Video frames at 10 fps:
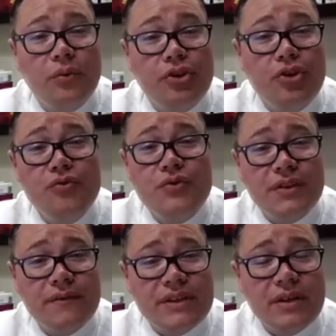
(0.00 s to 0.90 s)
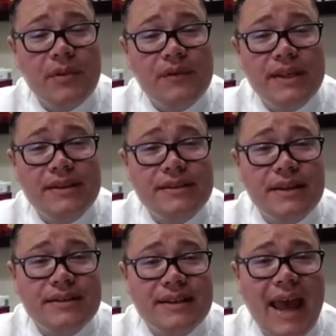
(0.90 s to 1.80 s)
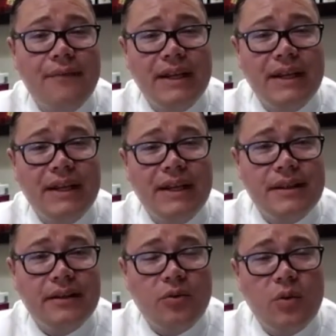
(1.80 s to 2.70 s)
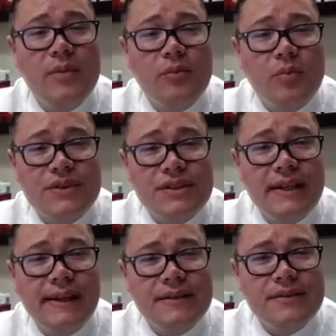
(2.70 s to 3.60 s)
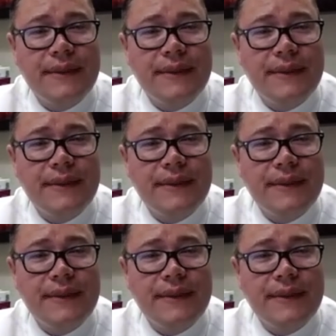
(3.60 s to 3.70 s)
use of some of this as evidence in criminal proceedings.